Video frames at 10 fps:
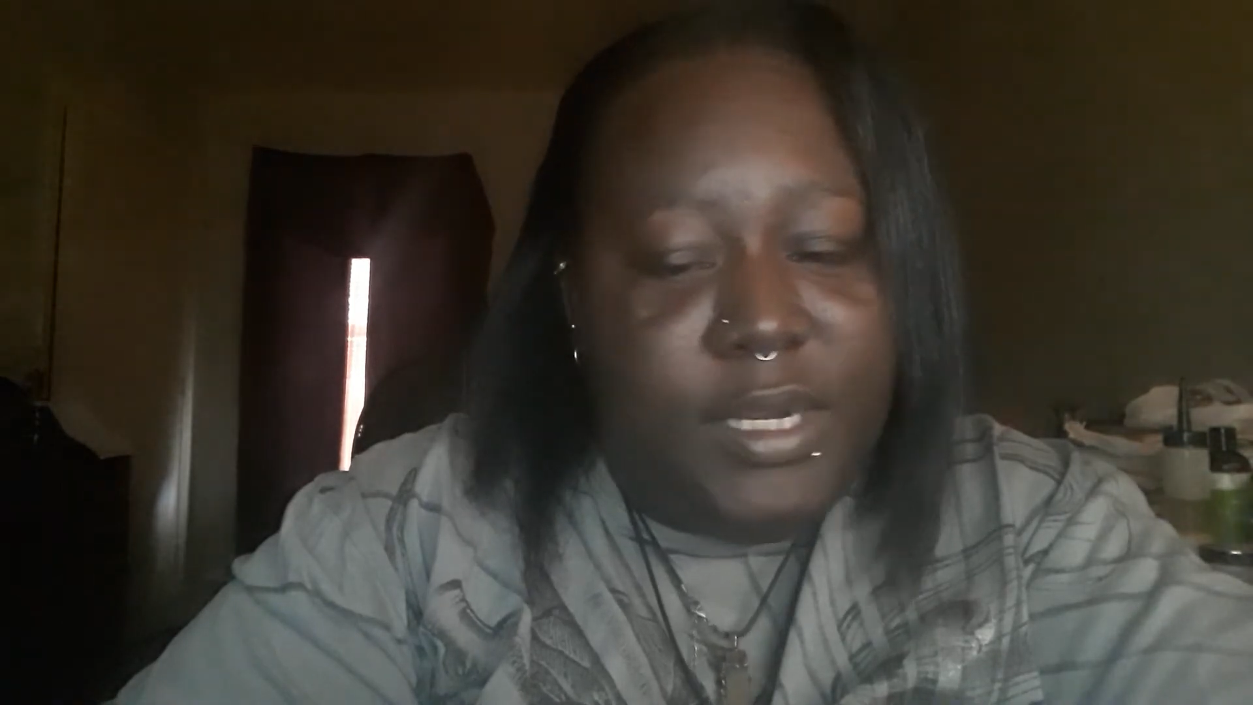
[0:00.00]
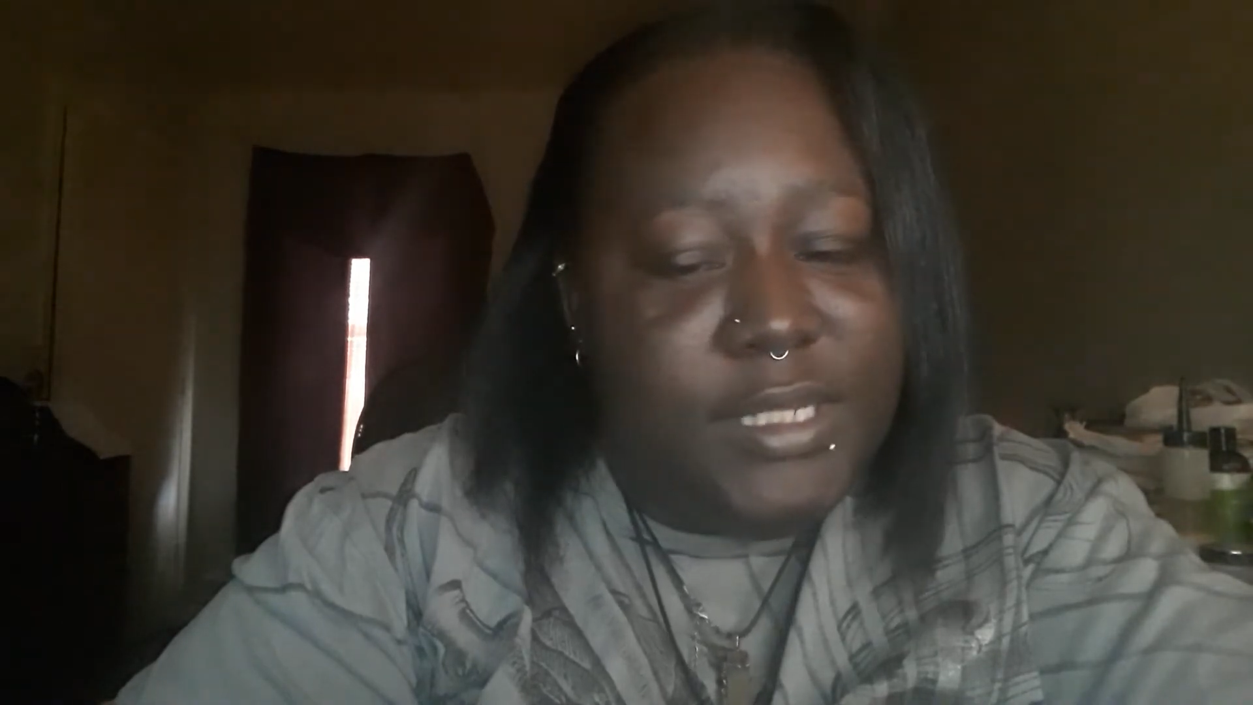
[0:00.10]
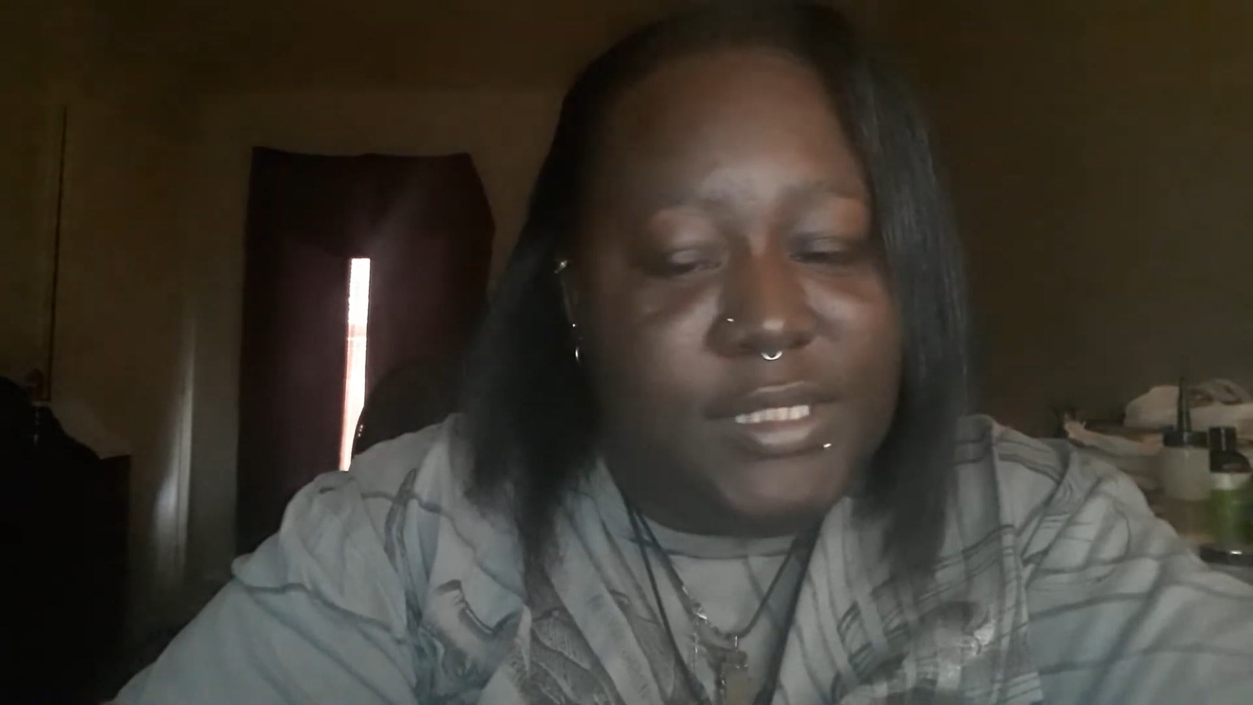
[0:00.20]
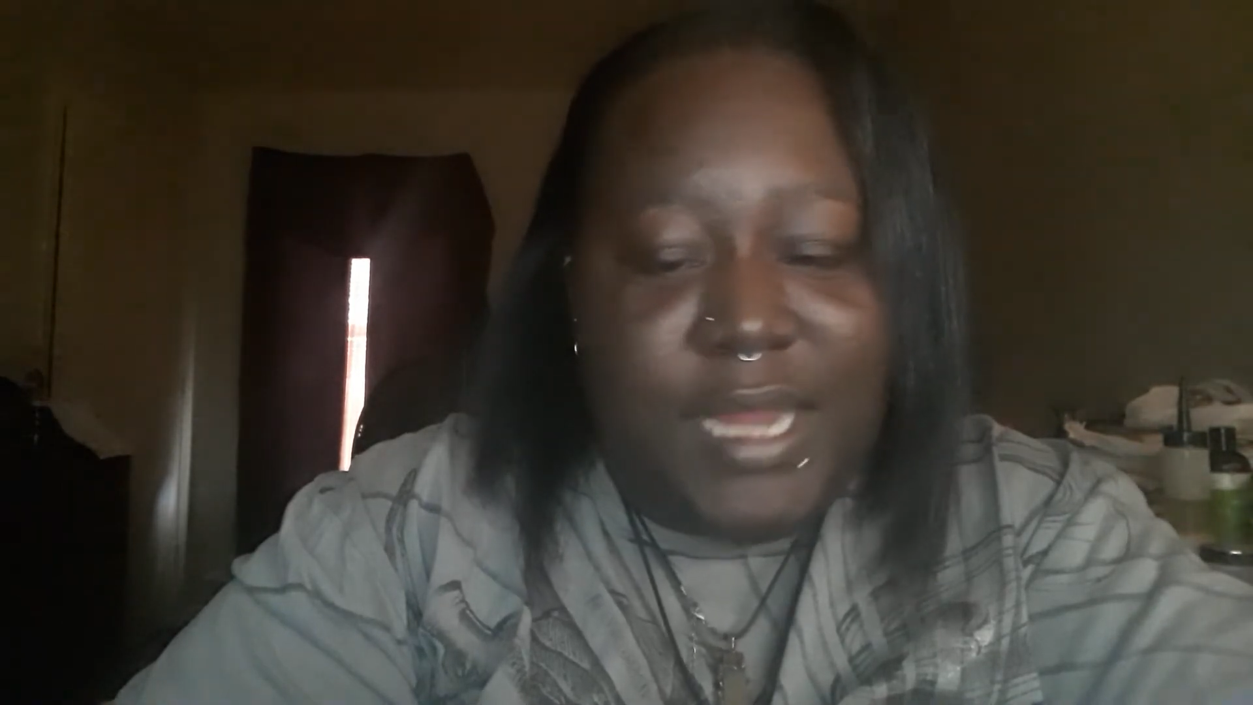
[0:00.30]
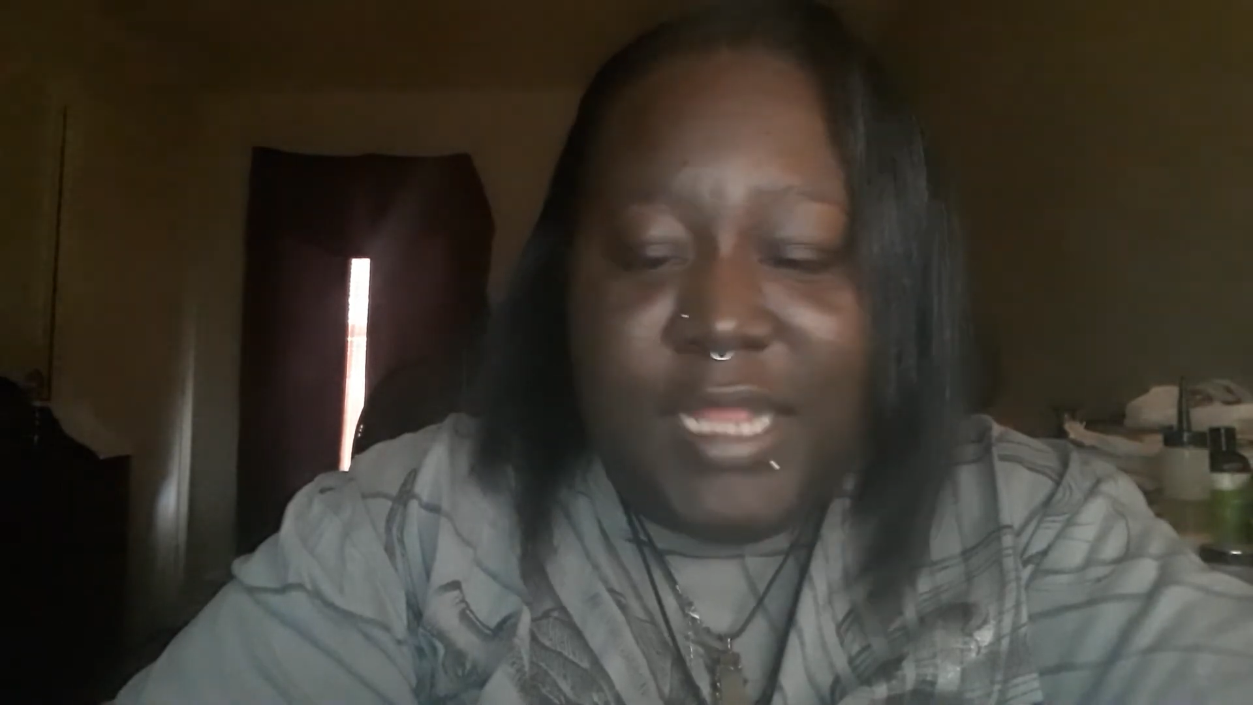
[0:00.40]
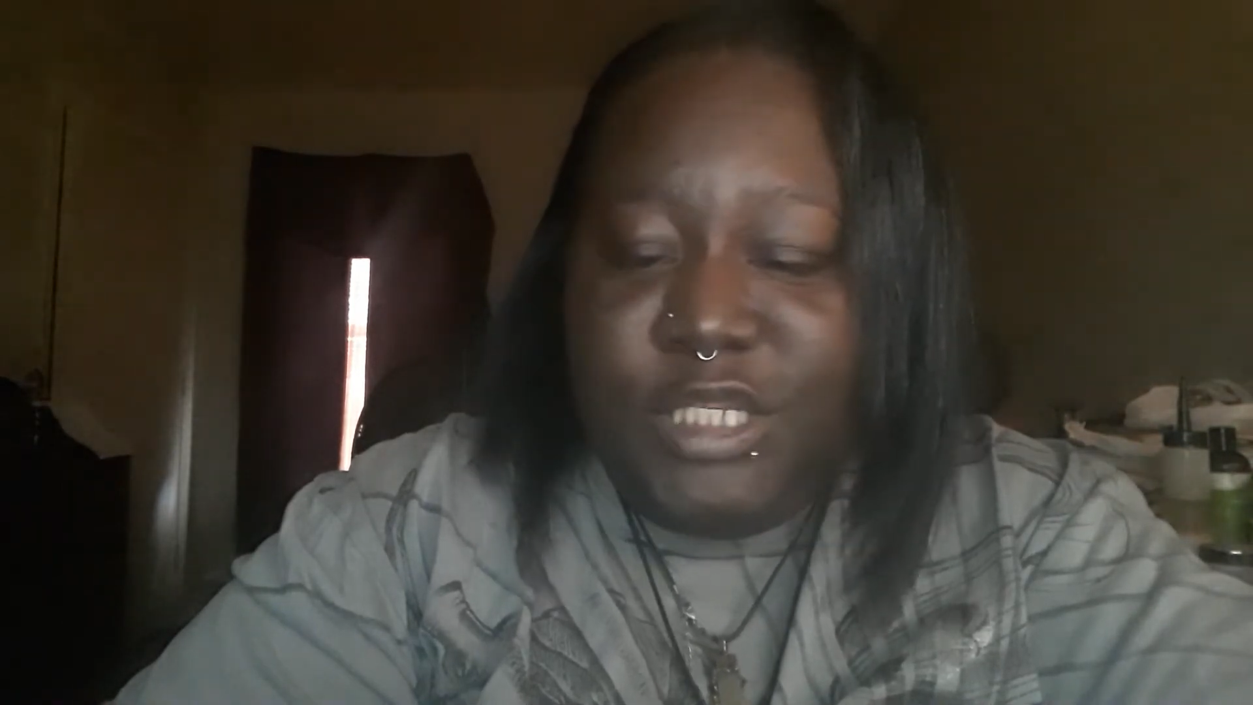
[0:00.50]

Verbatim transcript: does not